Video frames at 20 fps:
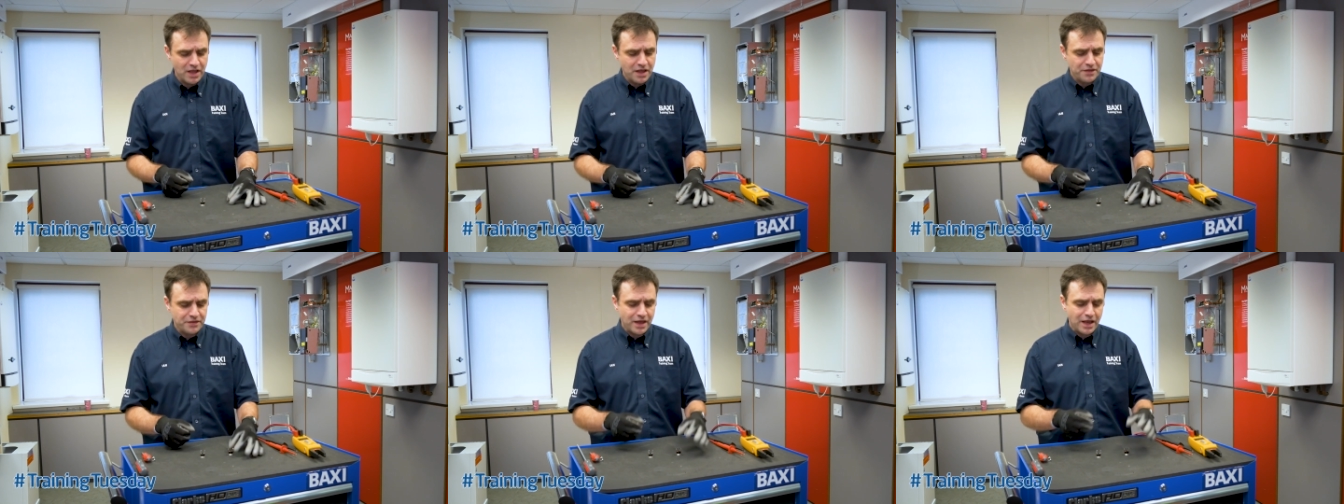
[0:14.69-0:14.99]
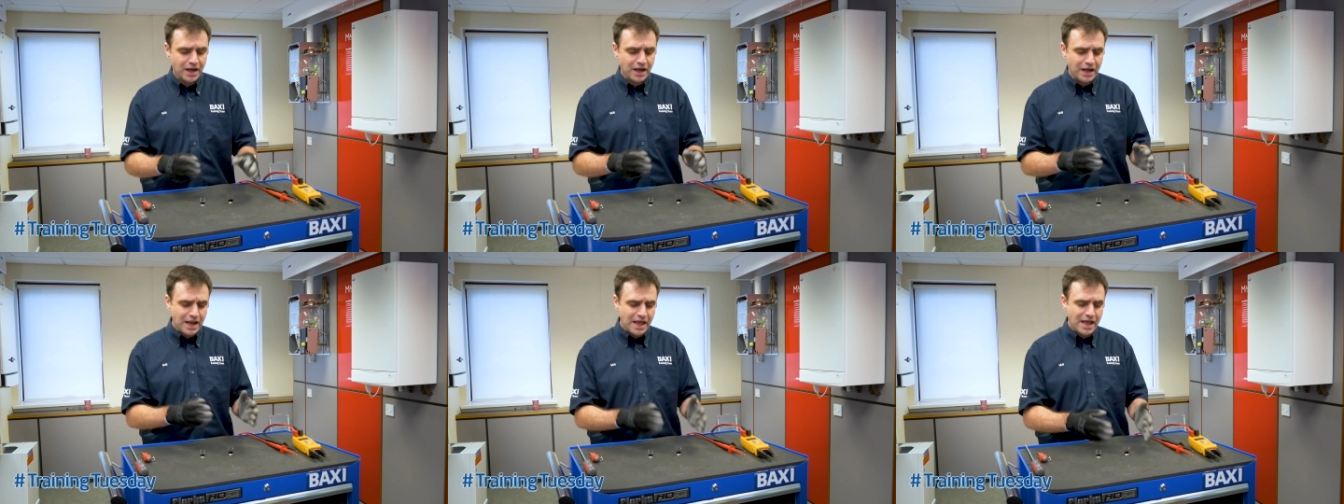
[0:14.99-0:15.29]
They
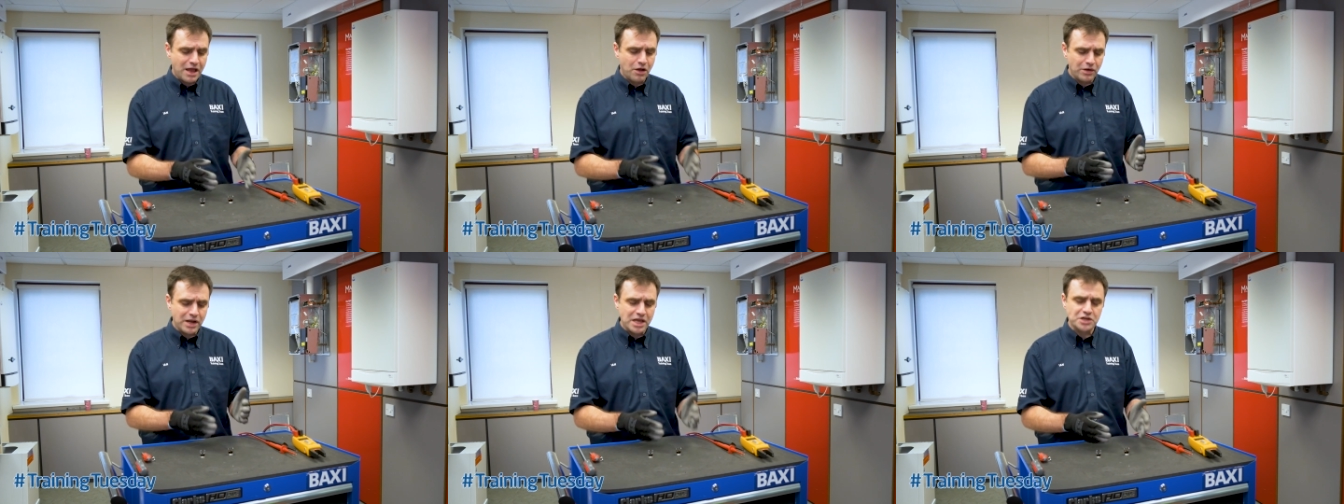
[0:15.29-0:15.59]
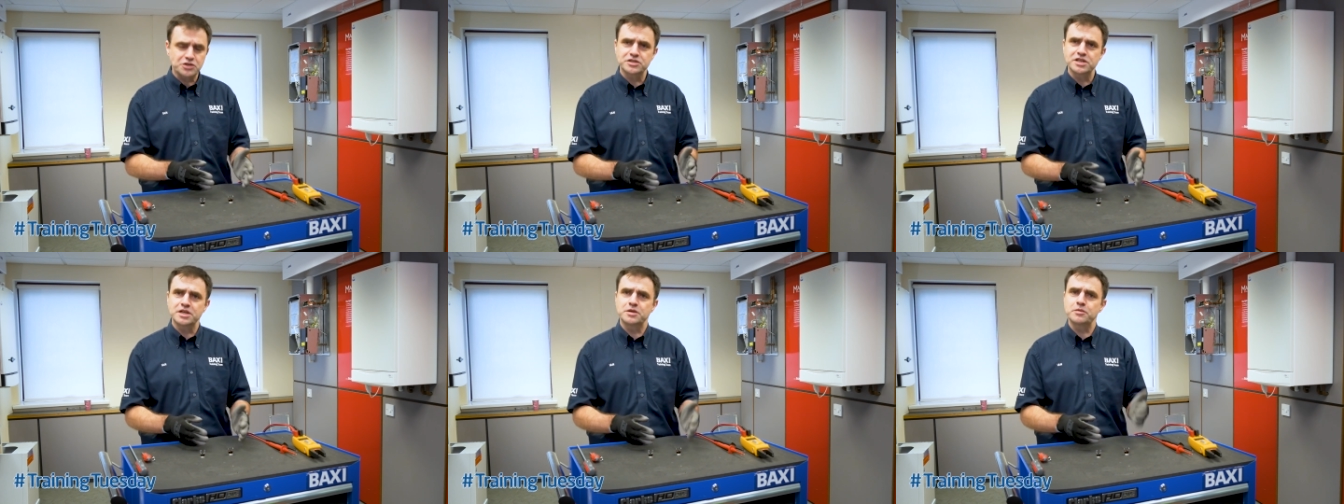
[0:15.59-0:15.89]
allow
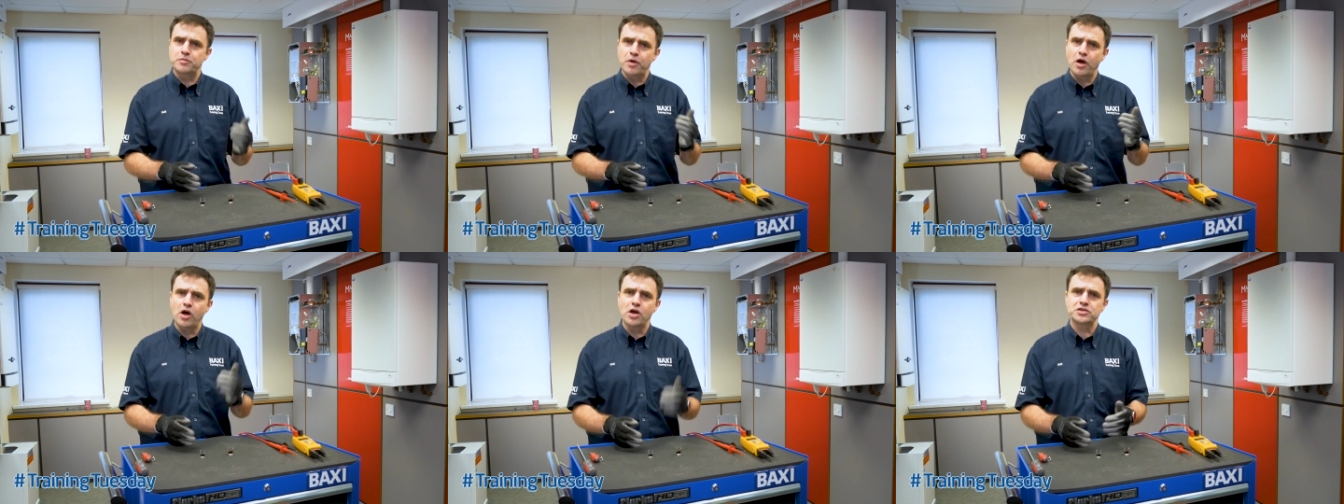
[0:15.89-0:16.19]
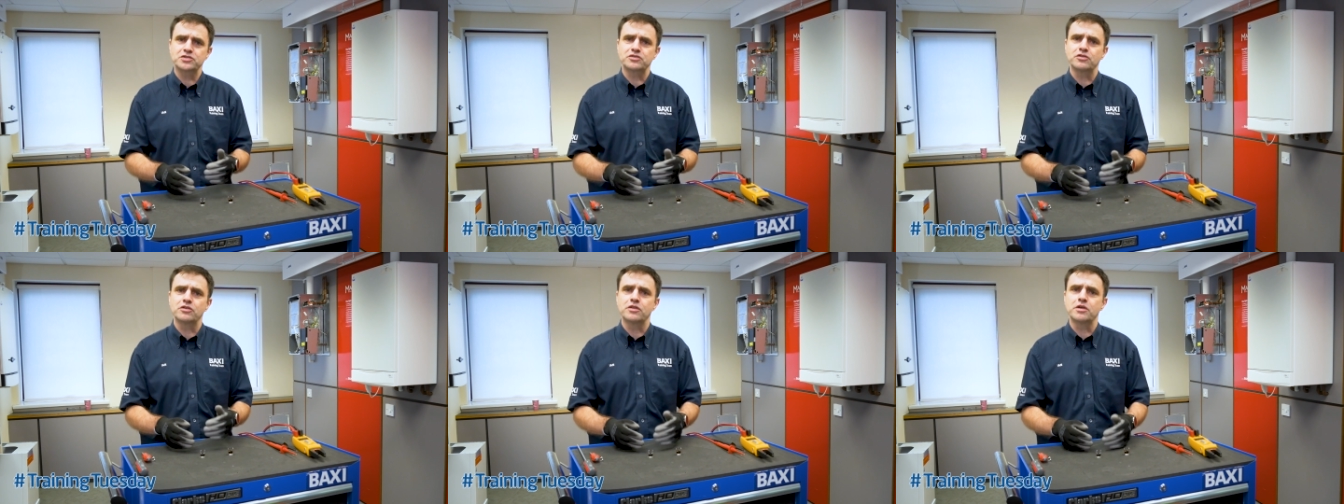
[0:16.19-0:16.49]
electricity to
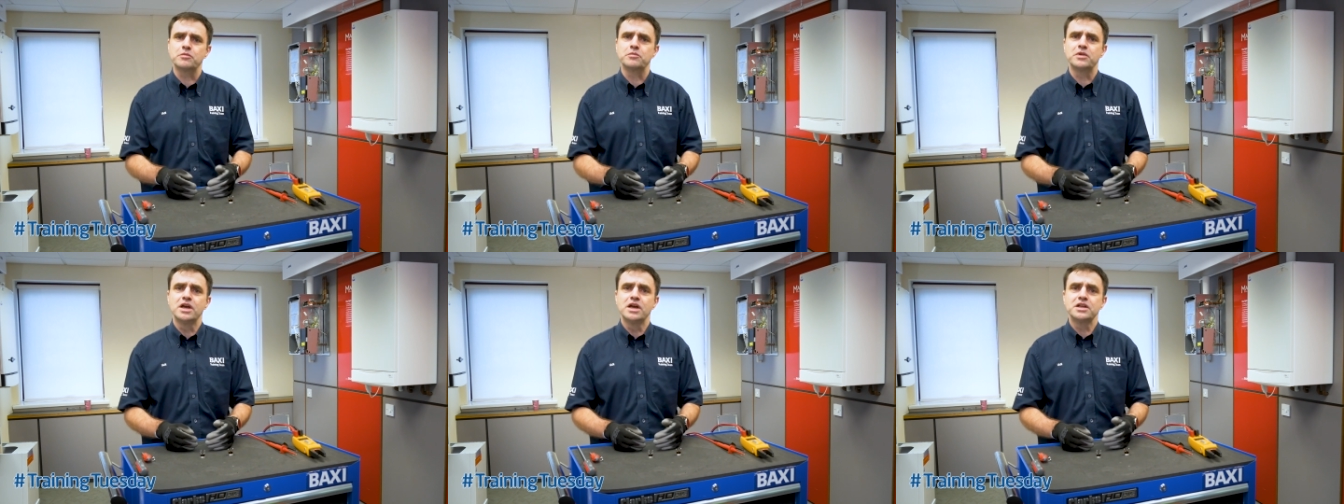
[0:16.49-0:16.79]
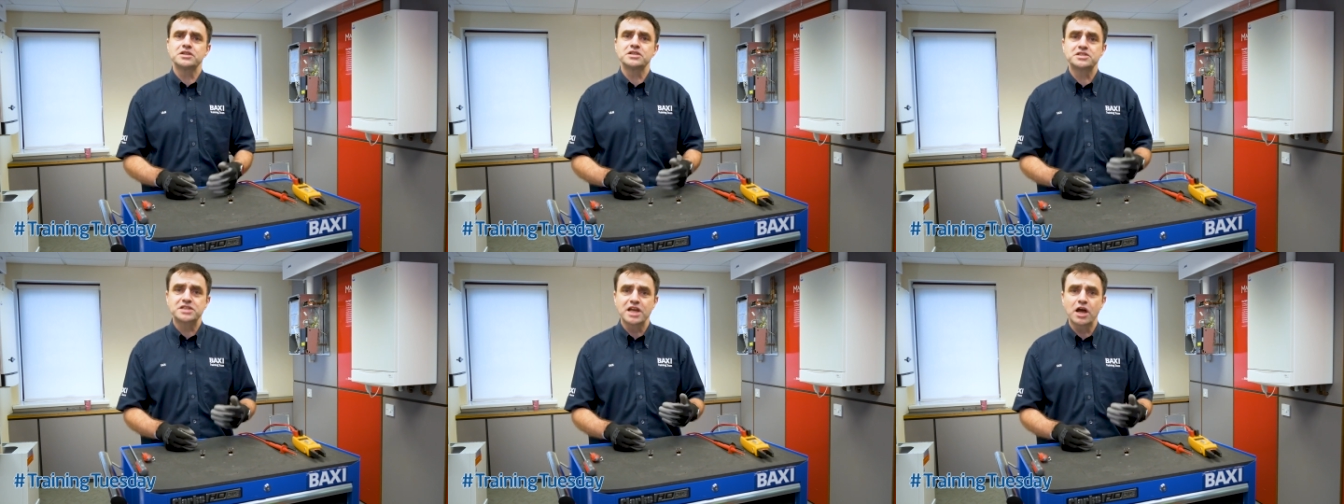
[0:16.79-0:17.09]
pass through them
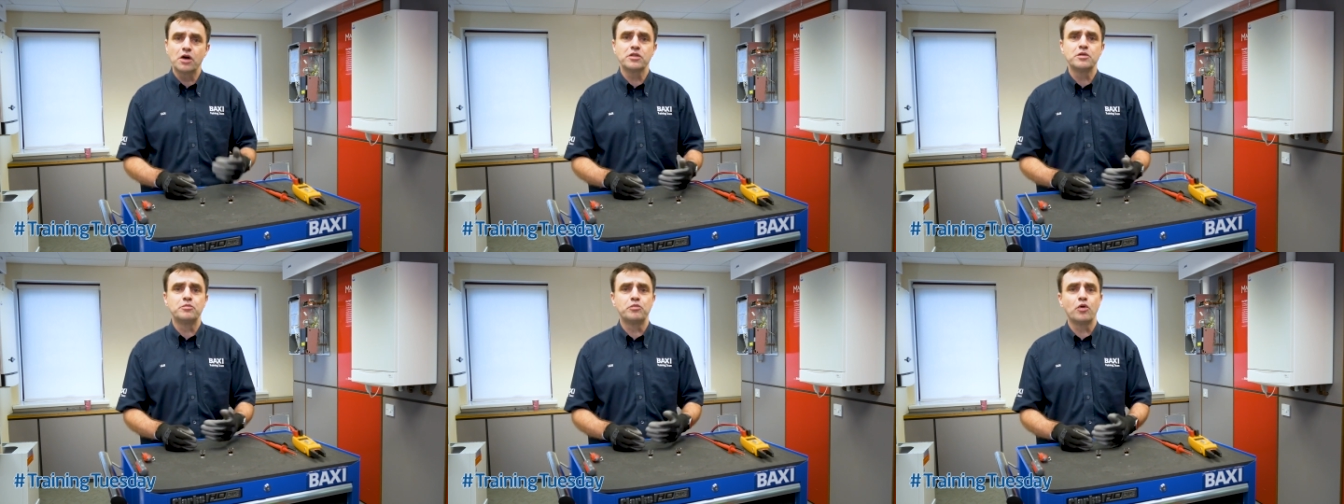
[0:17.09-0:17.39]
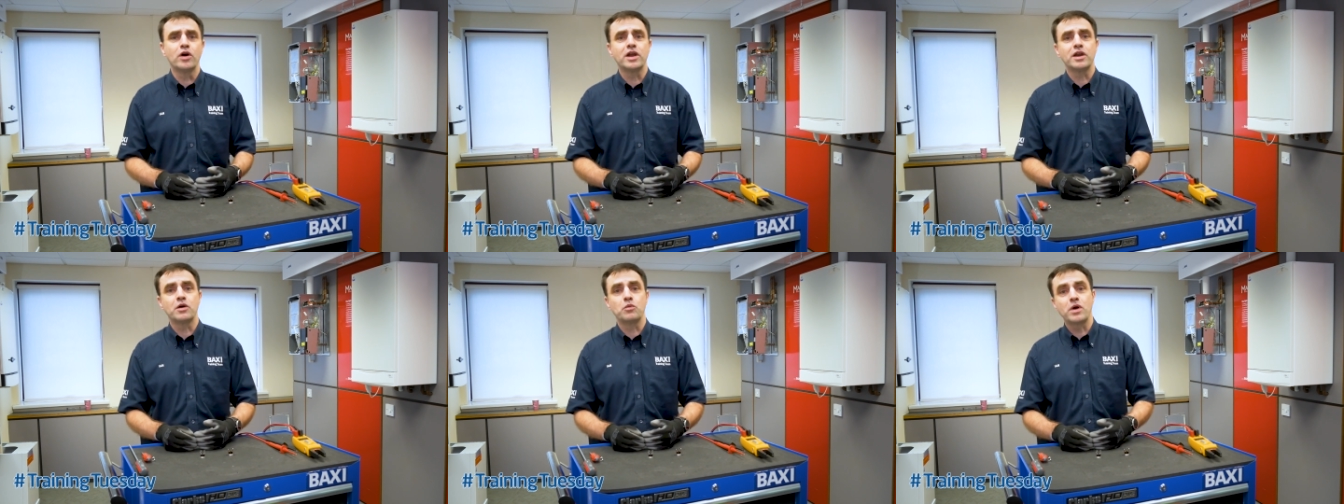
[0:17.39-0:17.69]
to tell the boiler